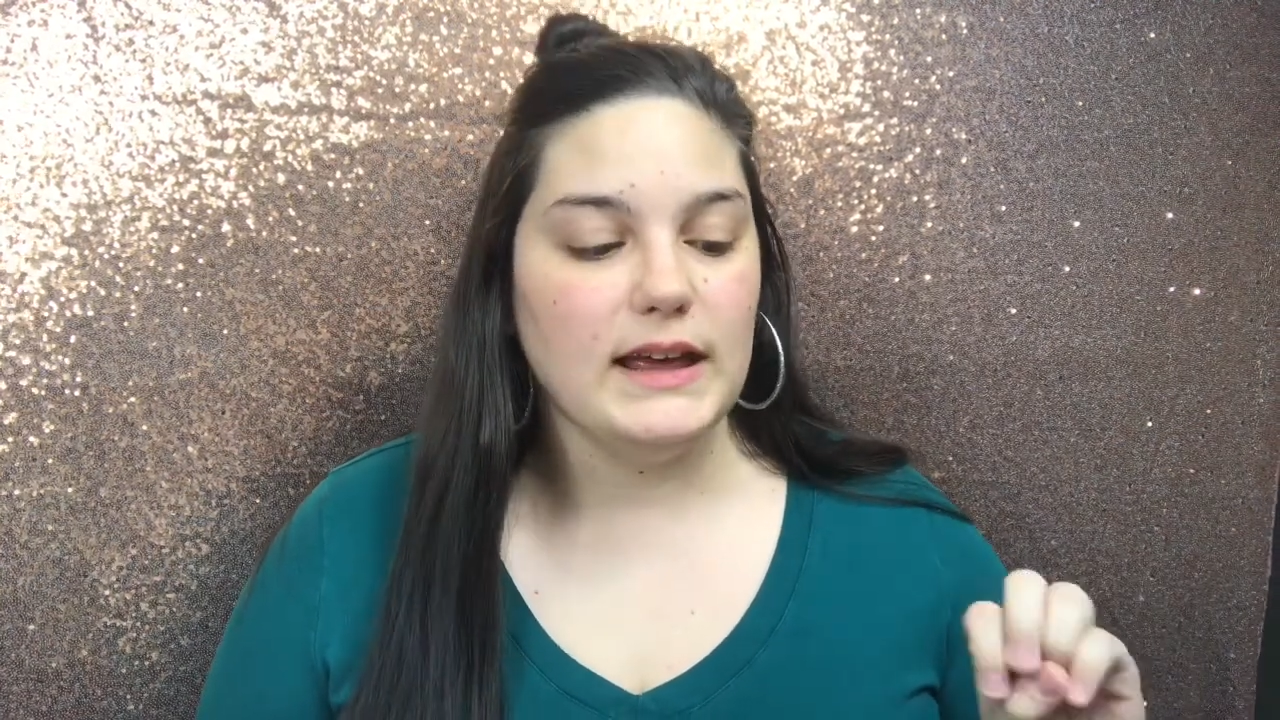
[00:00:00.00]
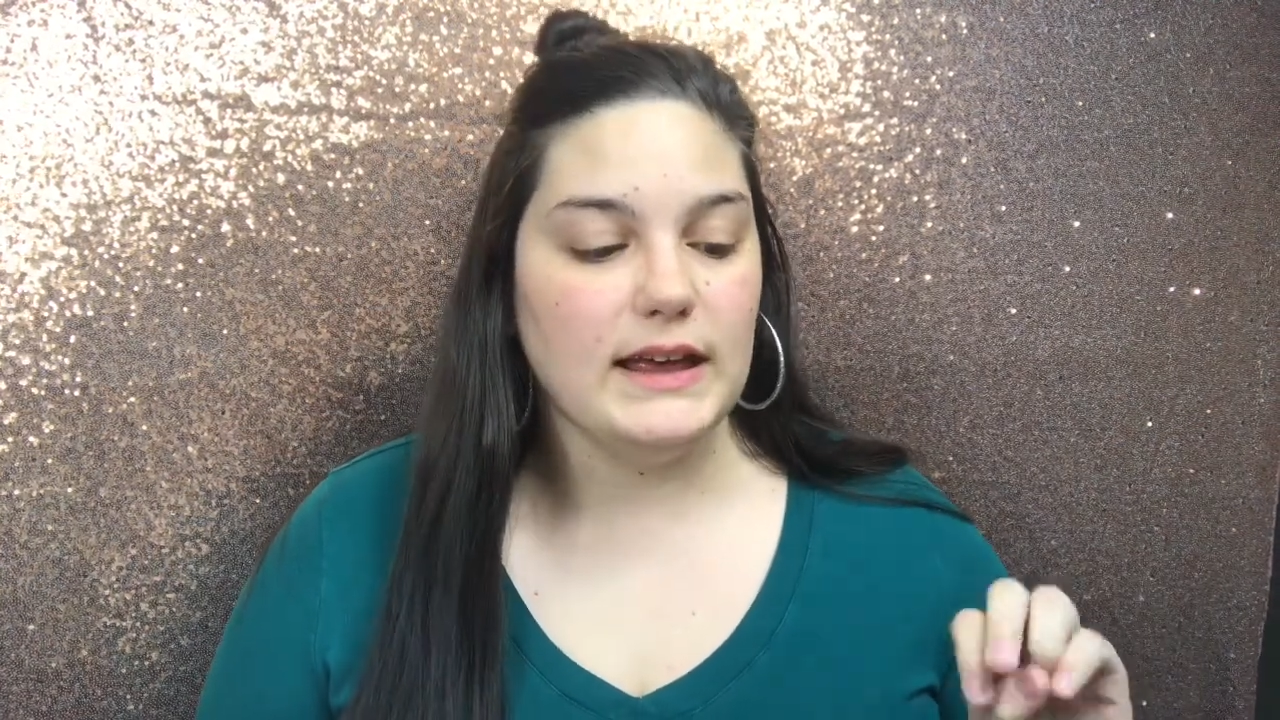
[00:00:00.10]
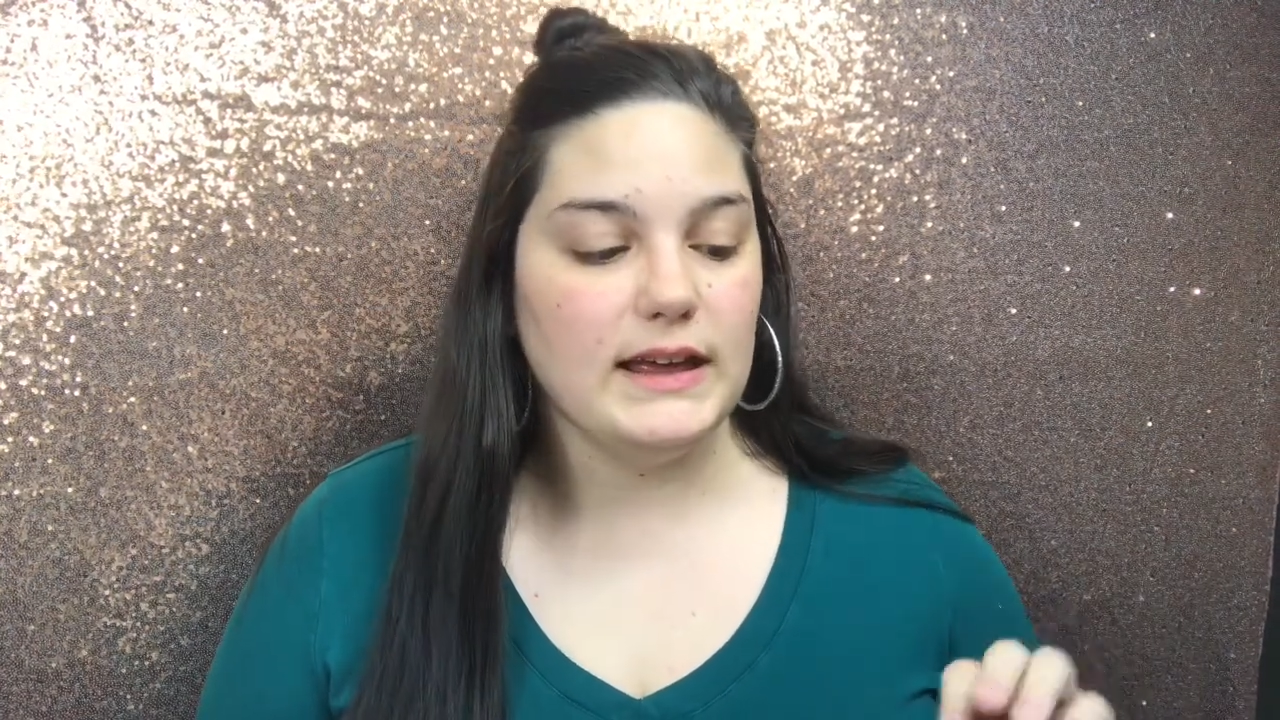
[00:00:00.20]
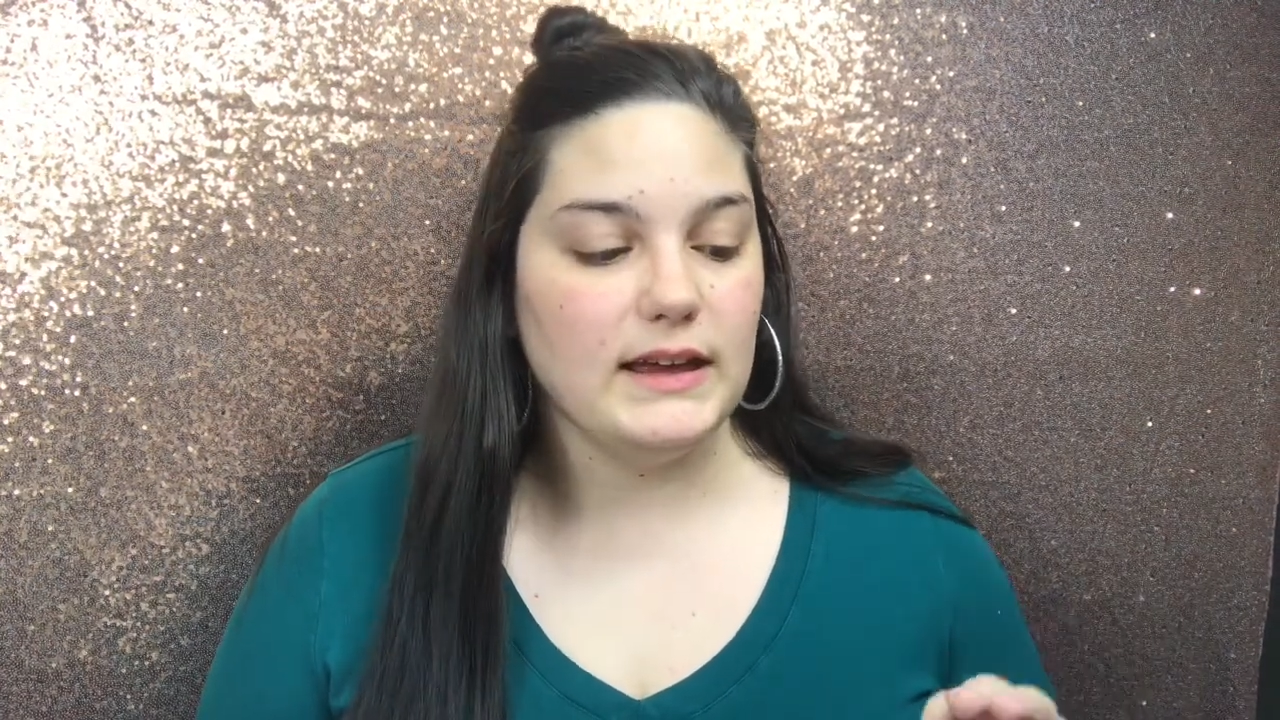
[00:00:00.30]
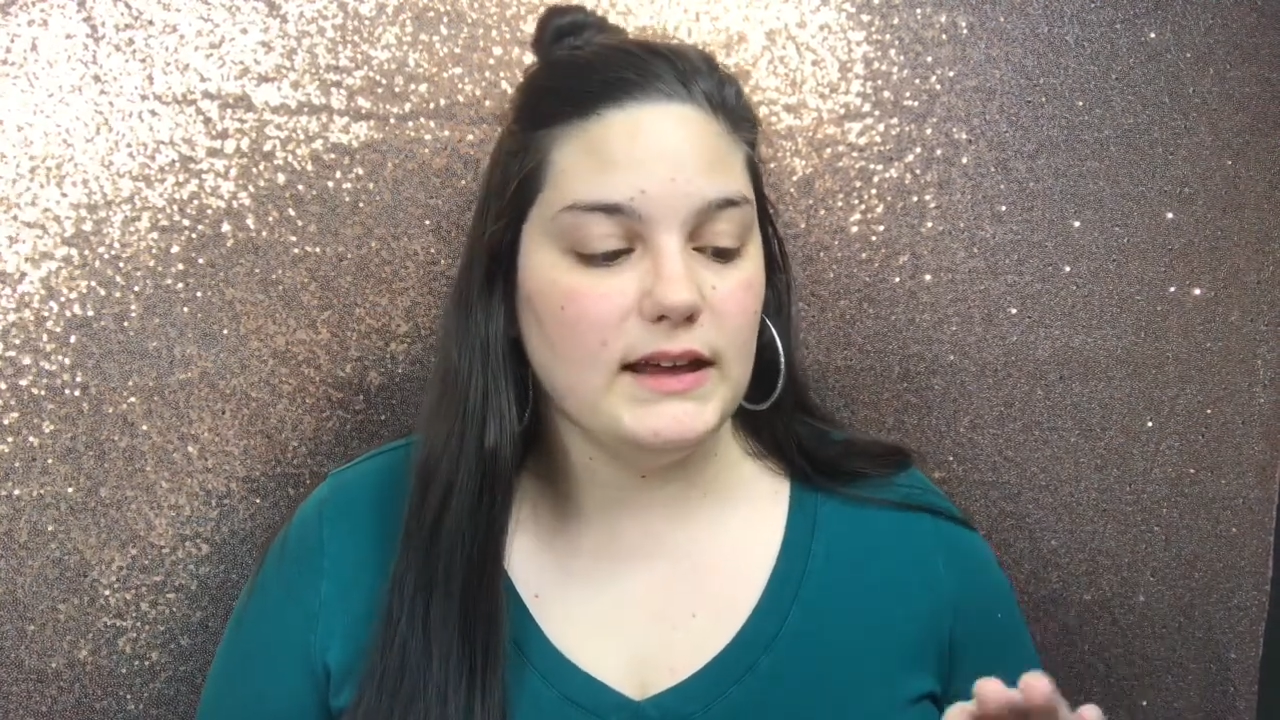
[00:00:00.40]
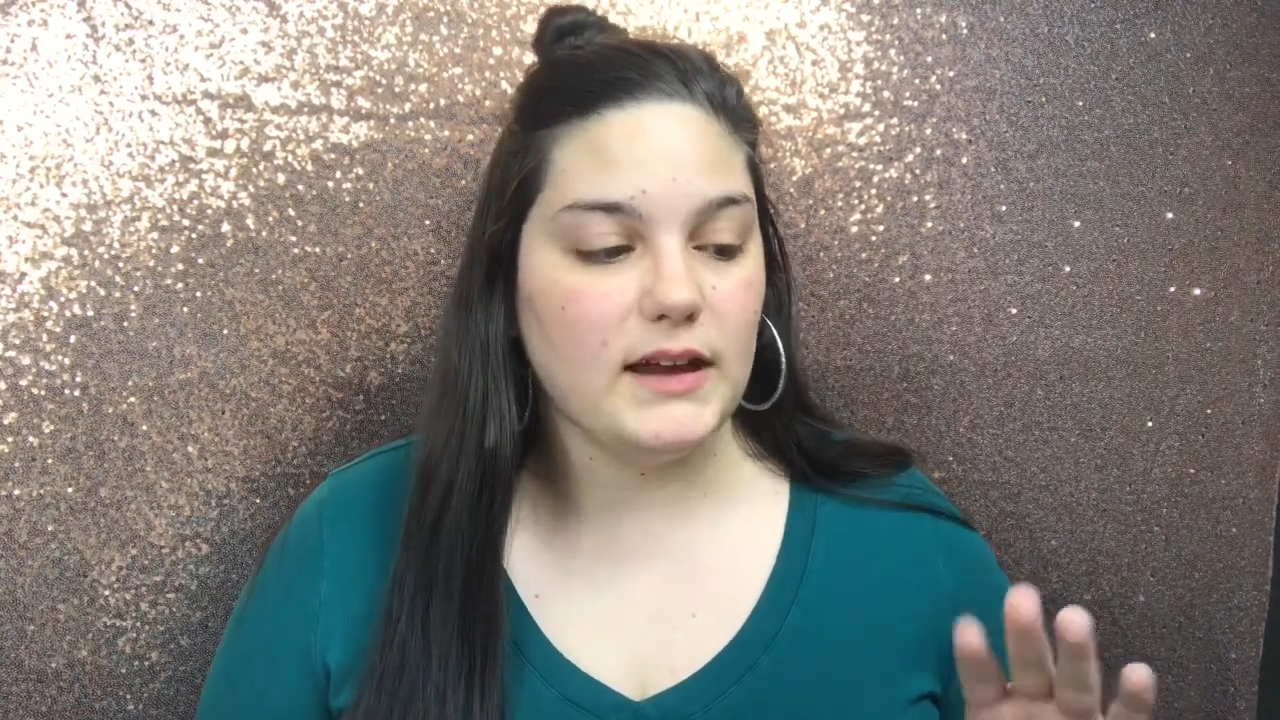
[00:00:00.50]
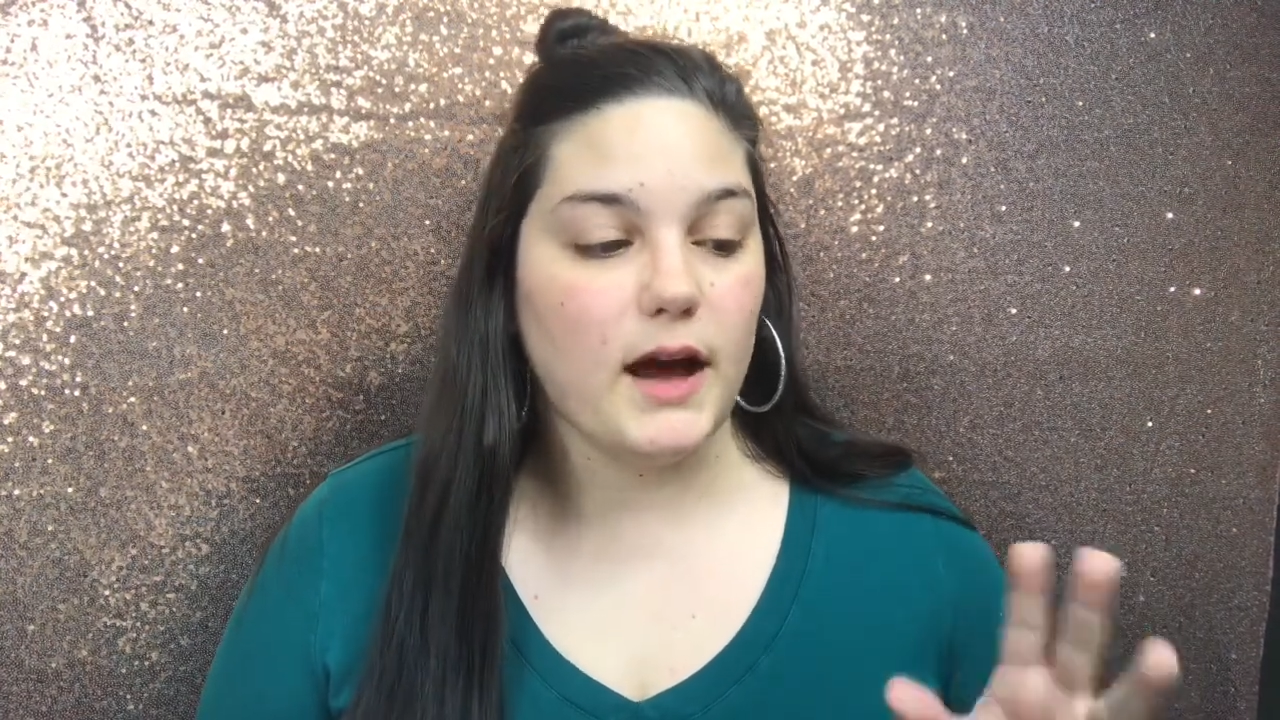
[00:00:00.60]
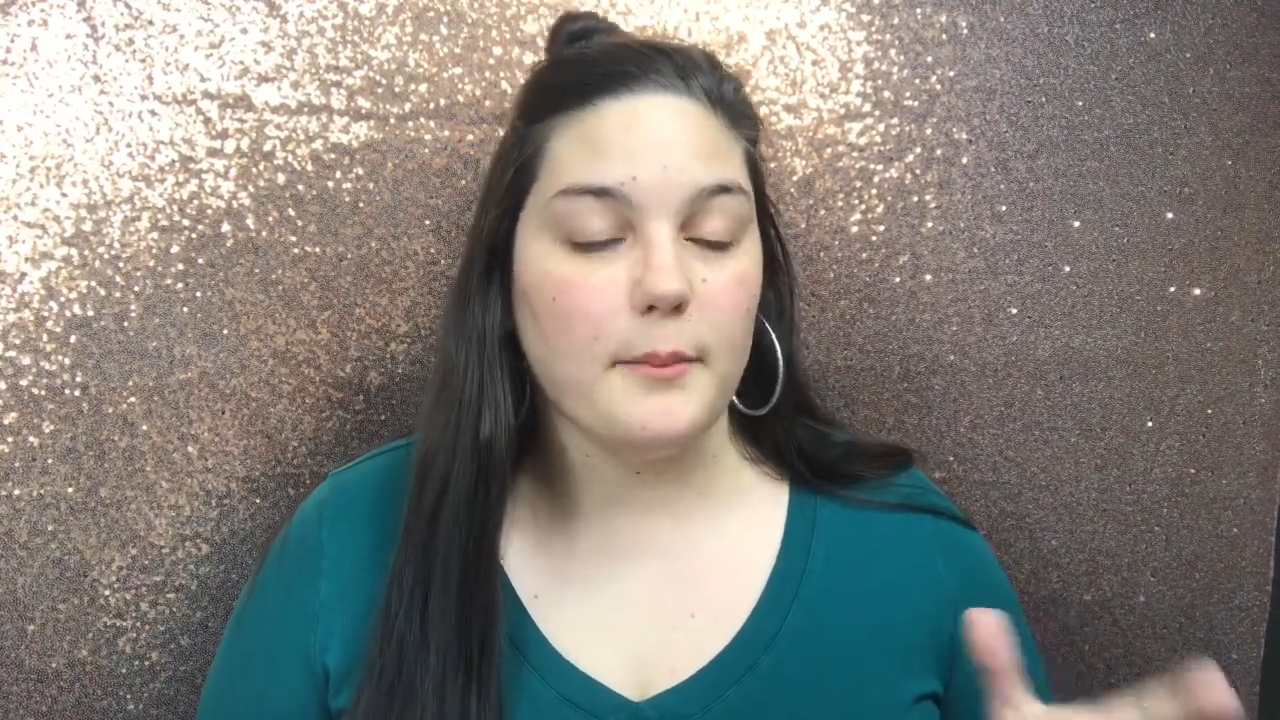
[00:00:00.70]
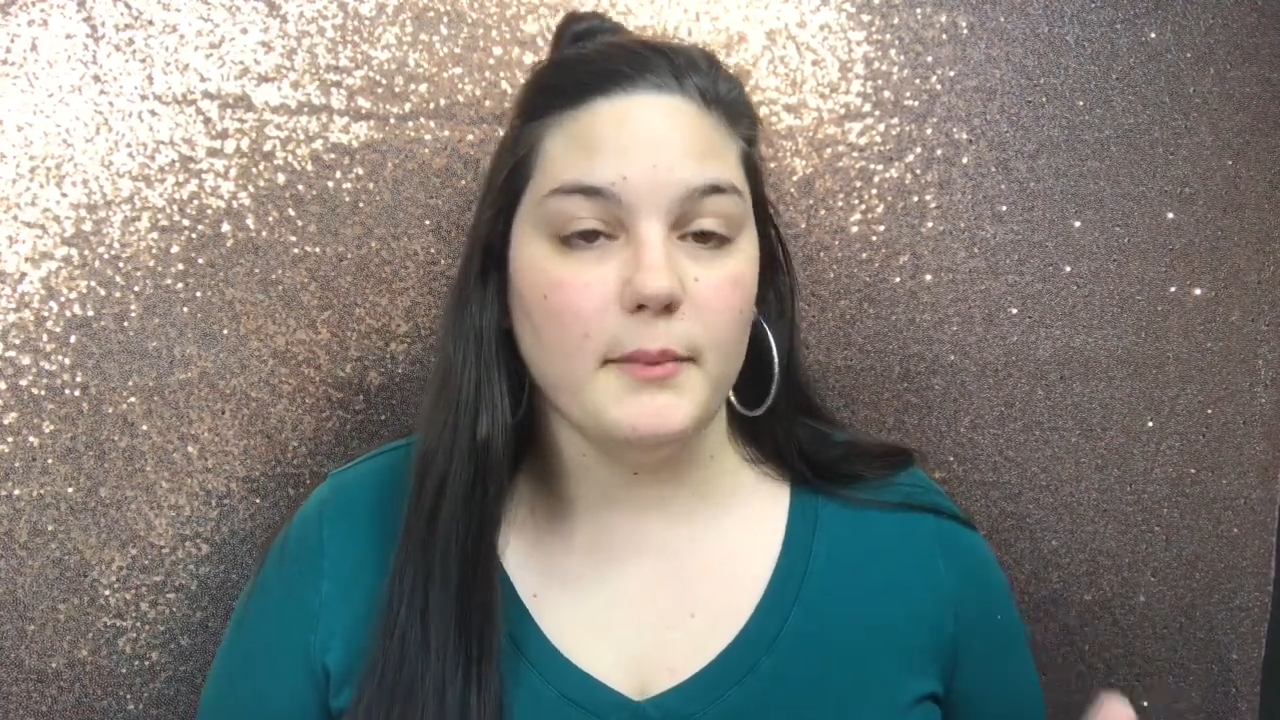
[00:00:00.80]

in a